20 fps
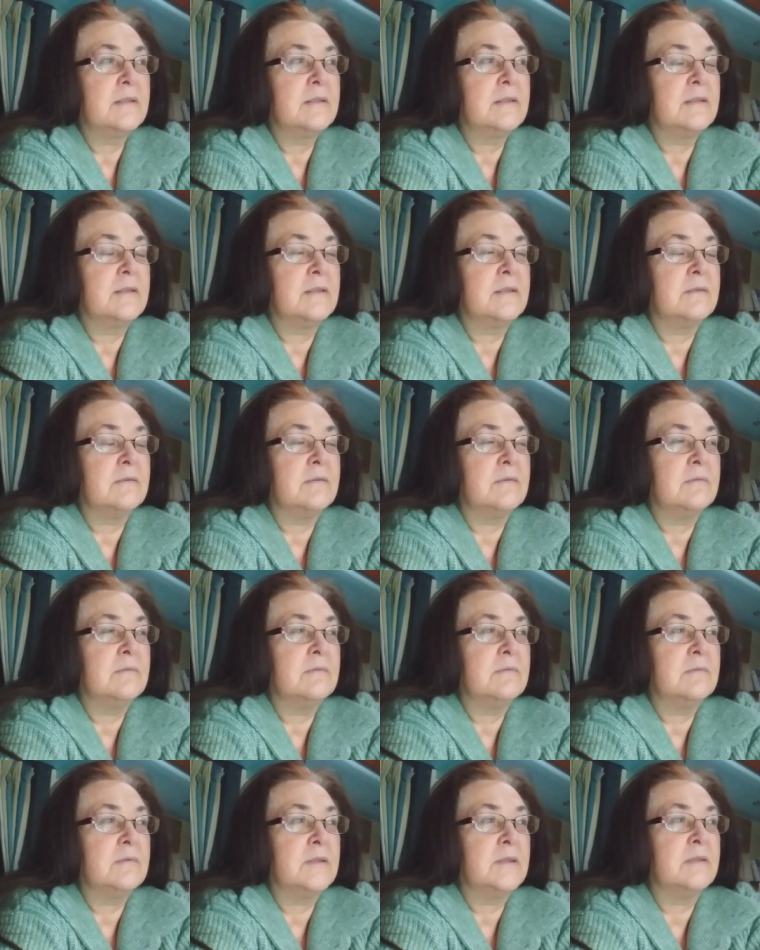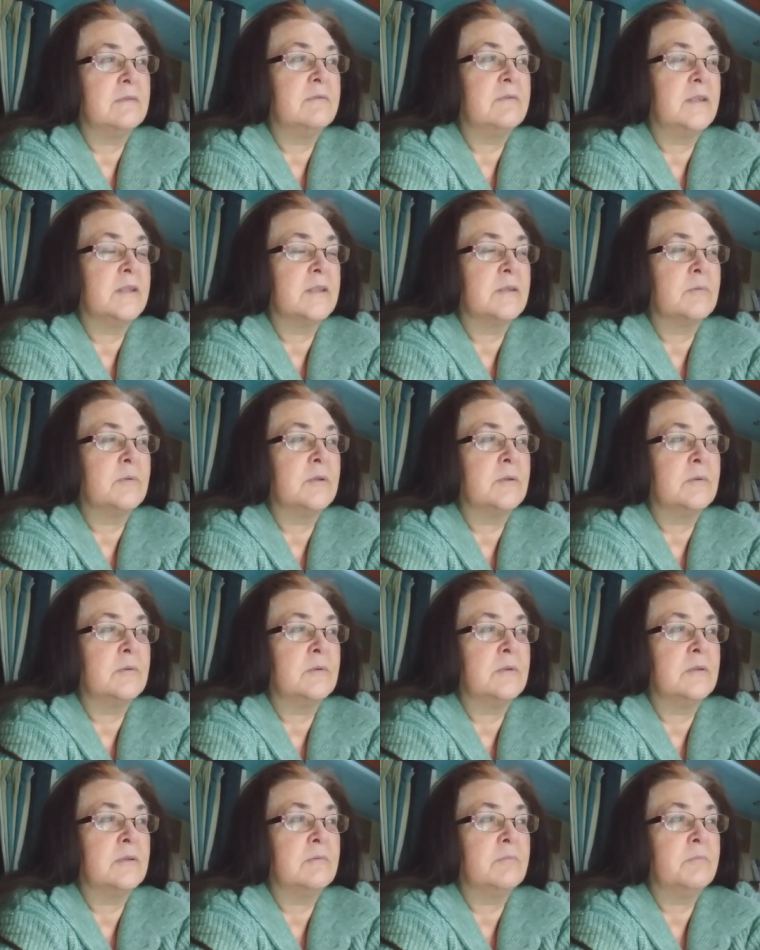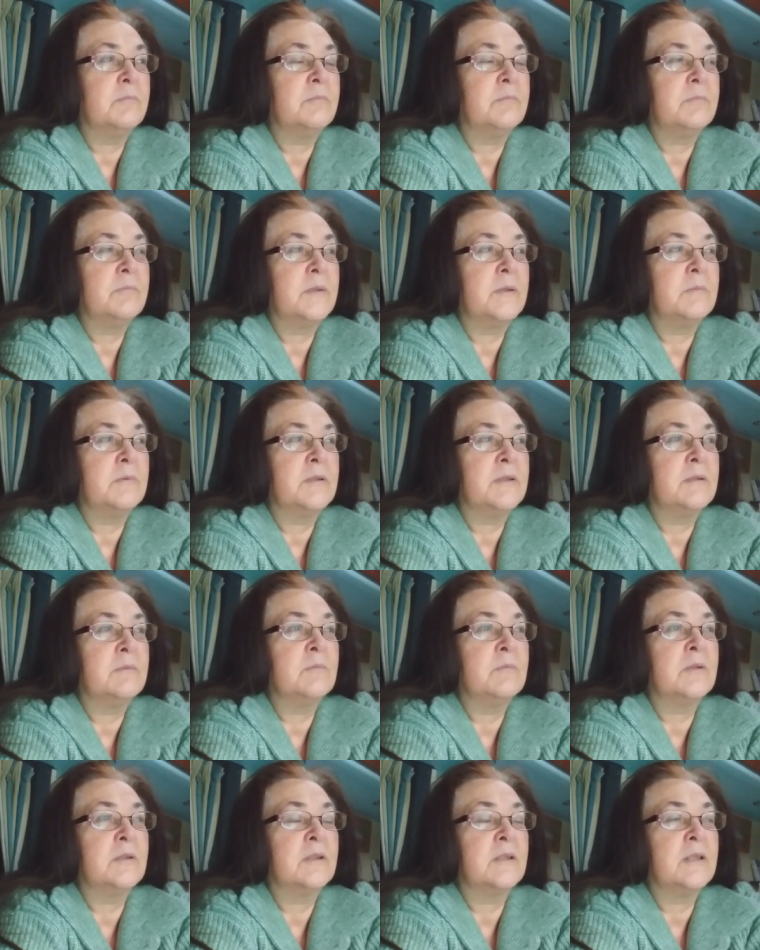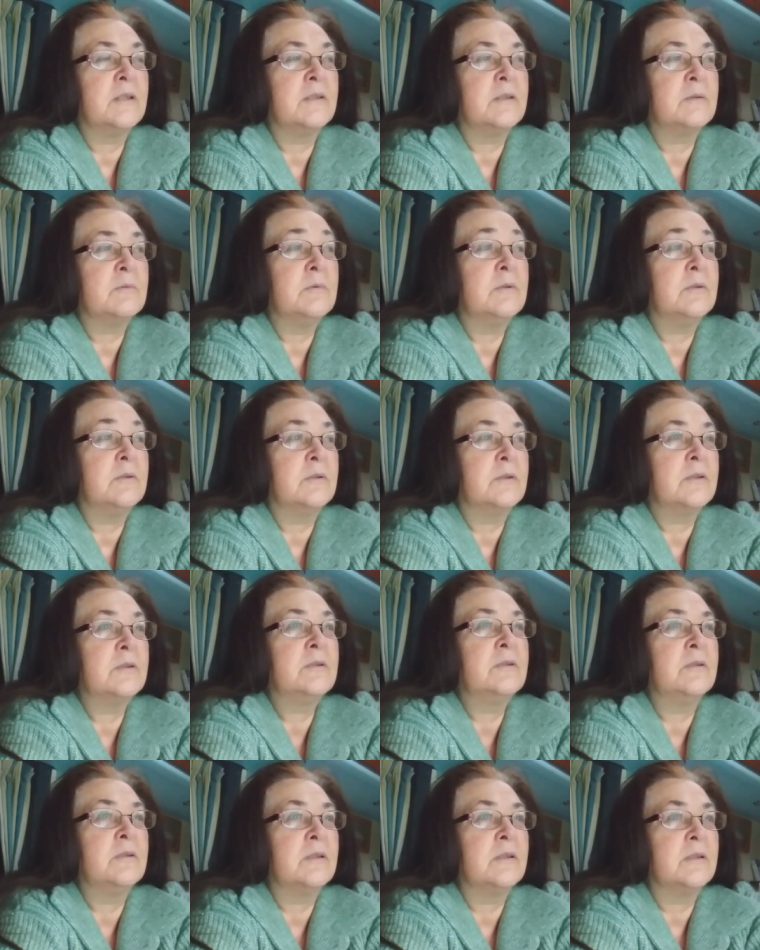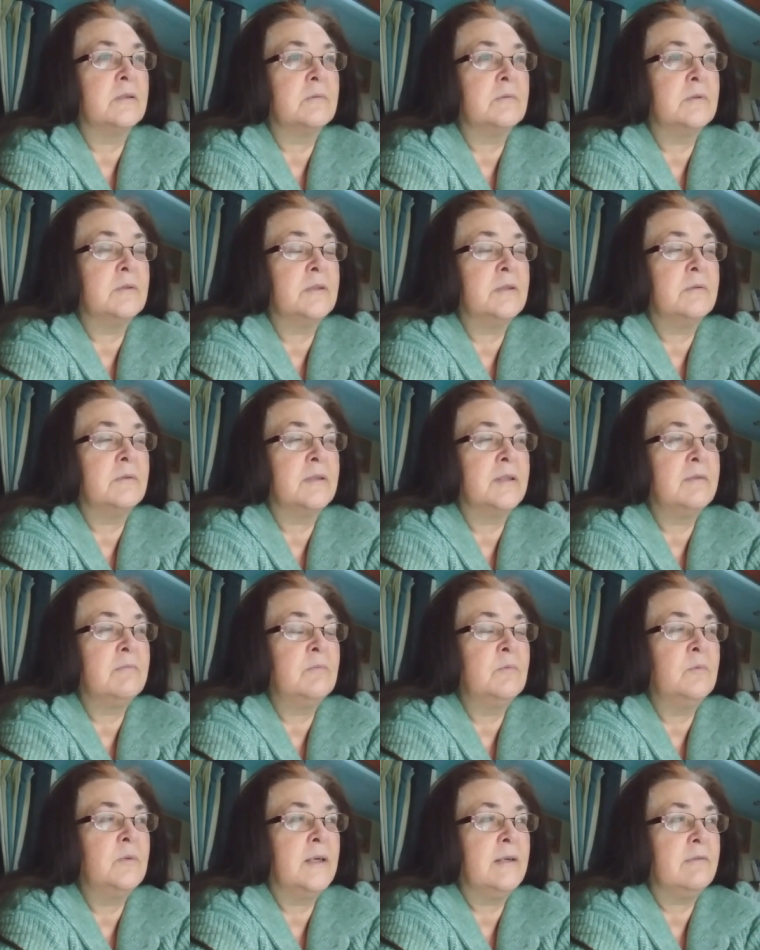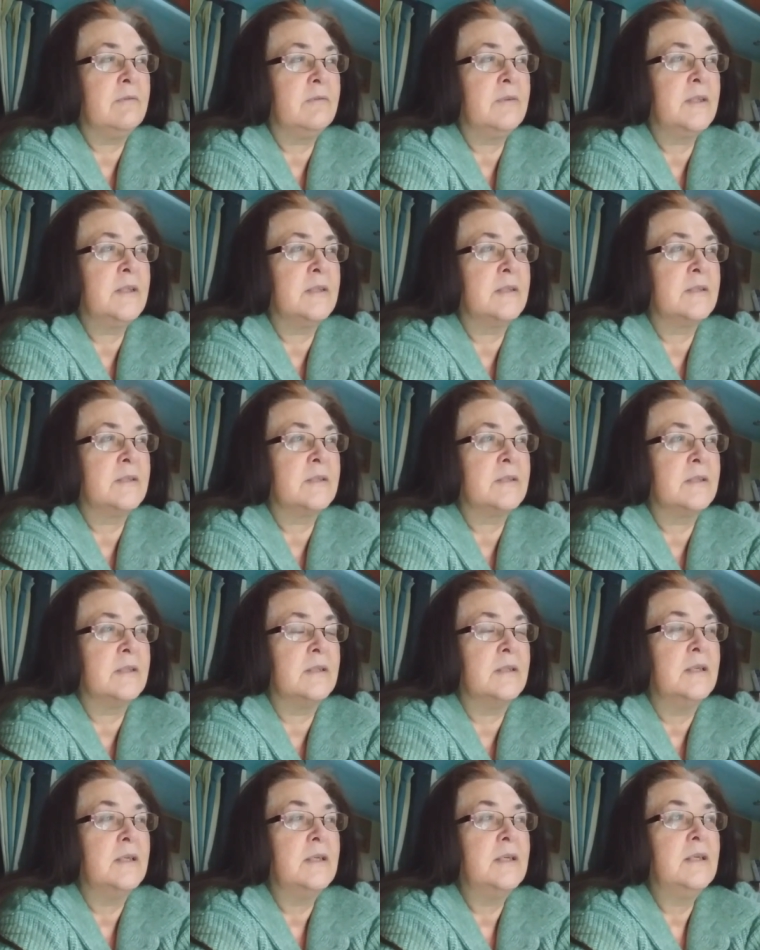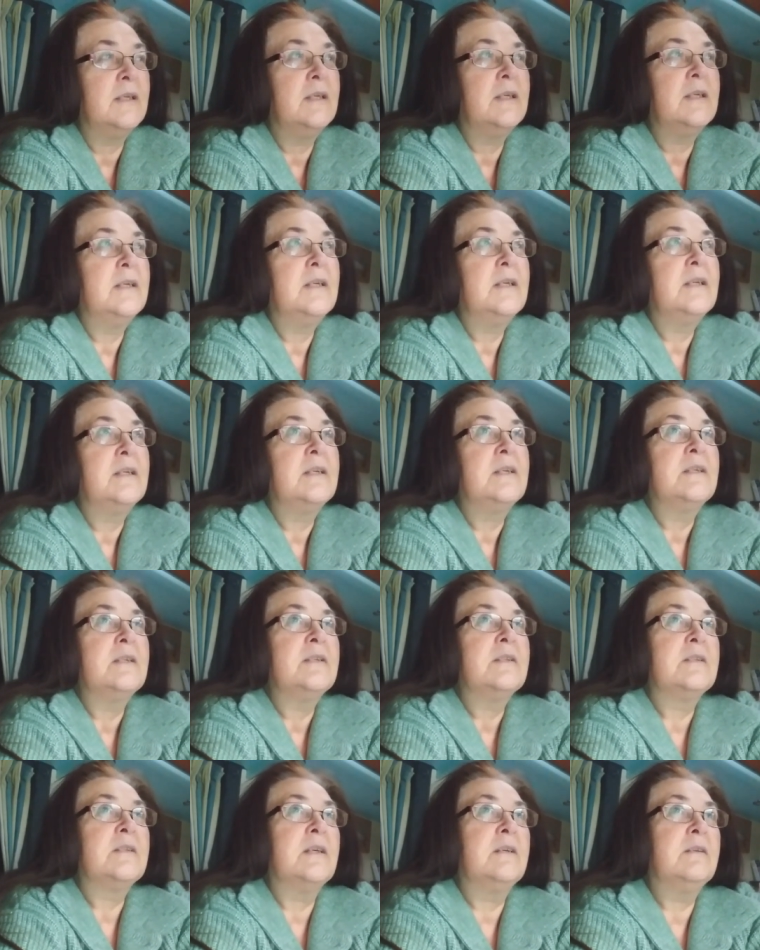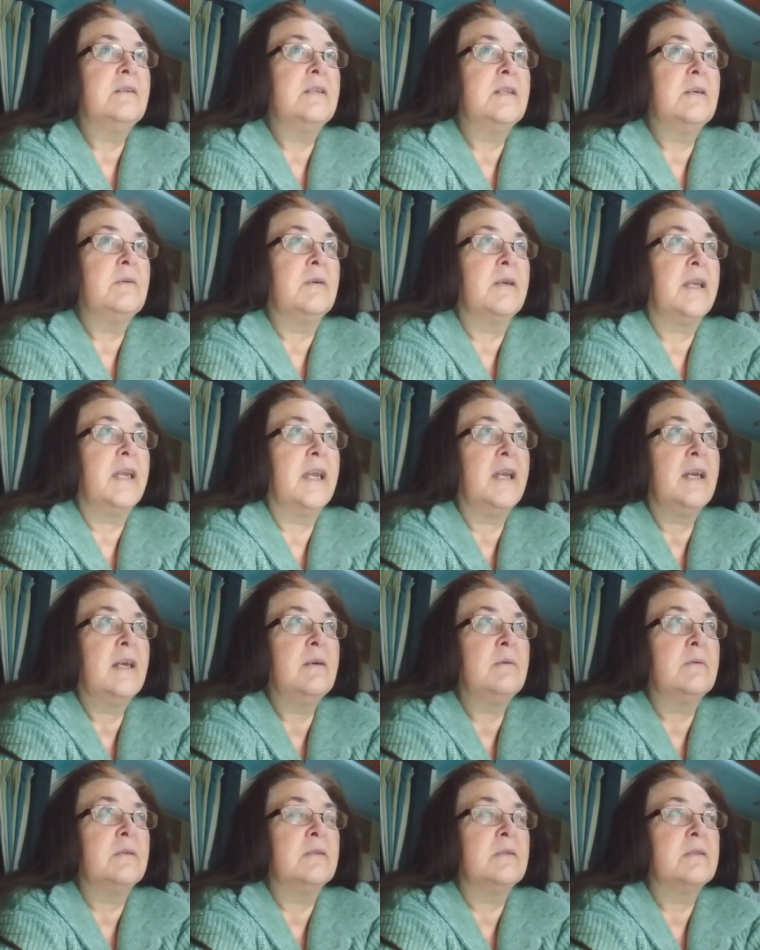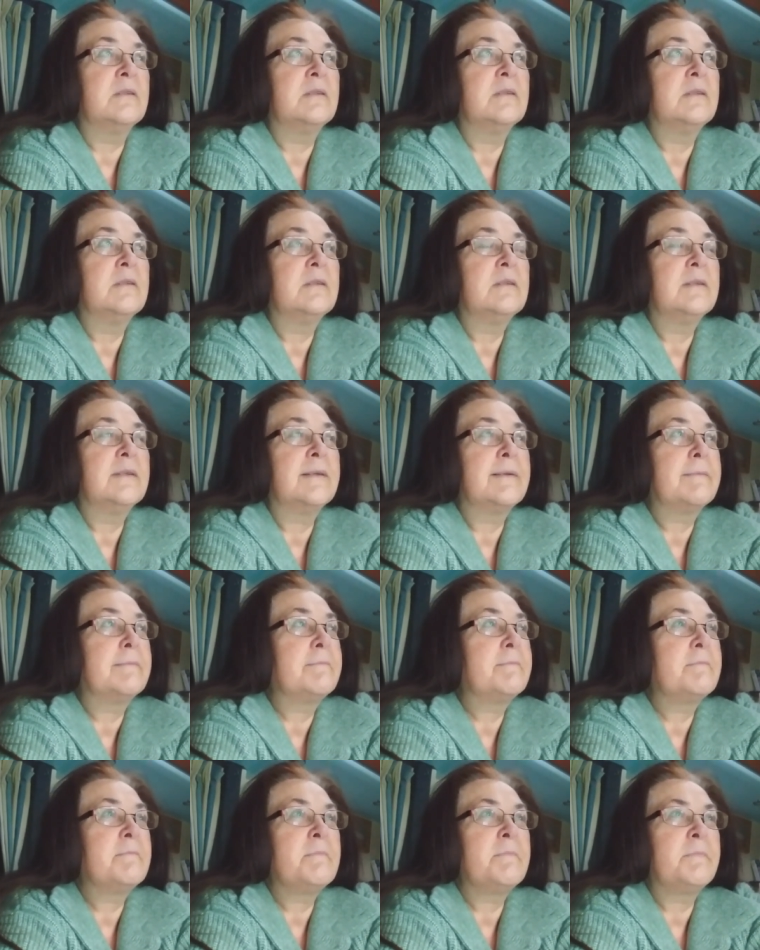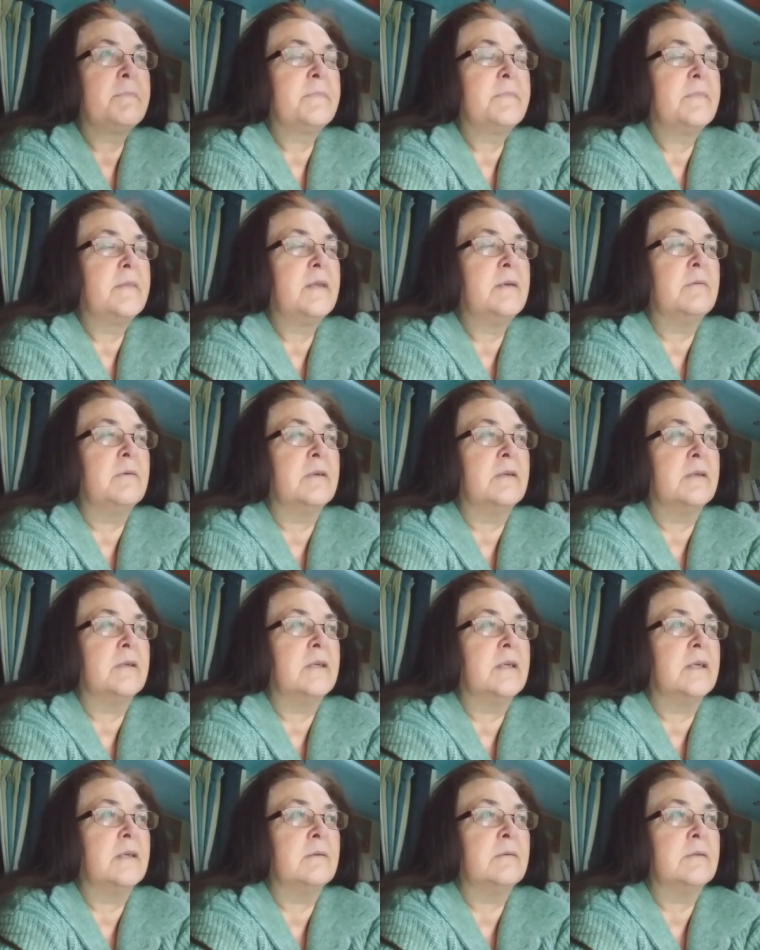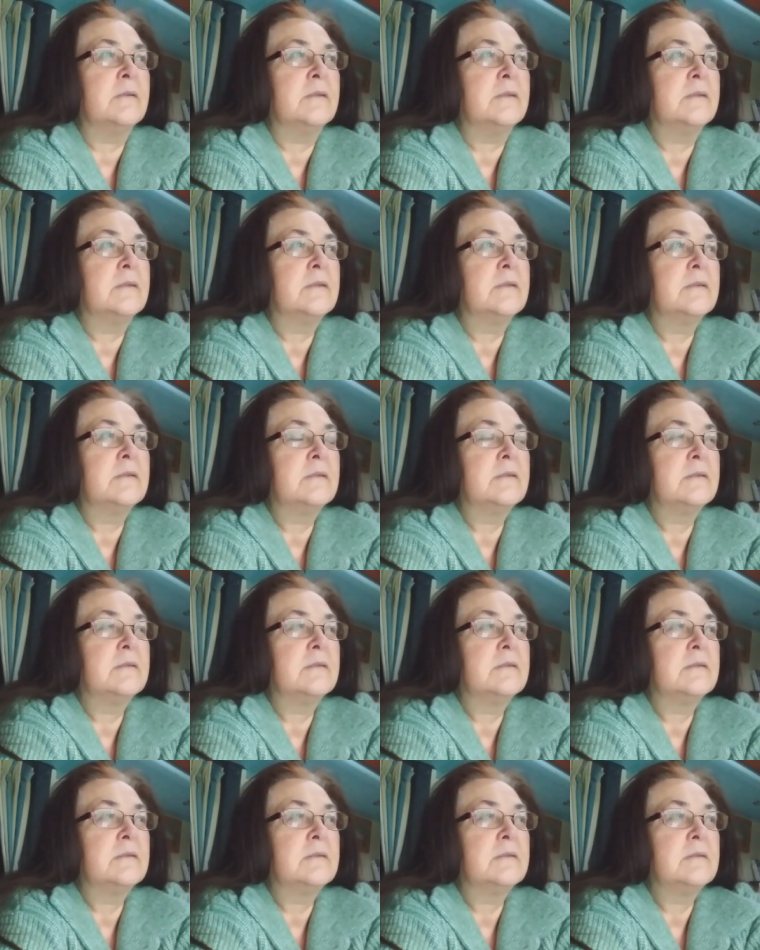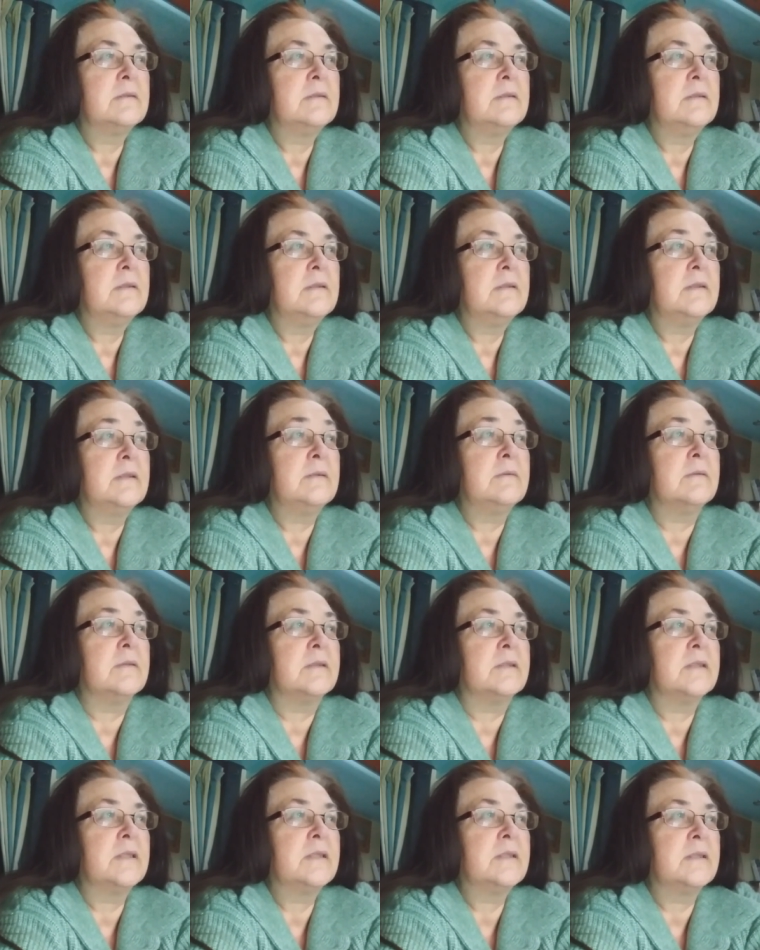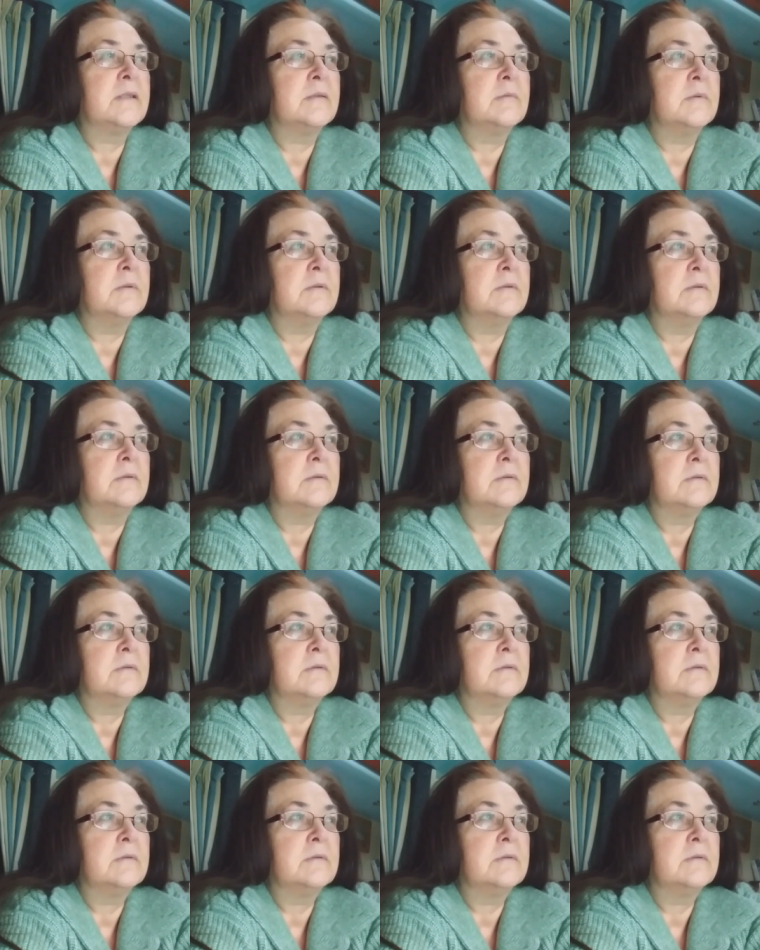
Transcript: You know, when the First World War, people didn't want to go to war or couldn't go to war, they were given white feathers to show that they were cowards. They weren't cowards. They were sensible.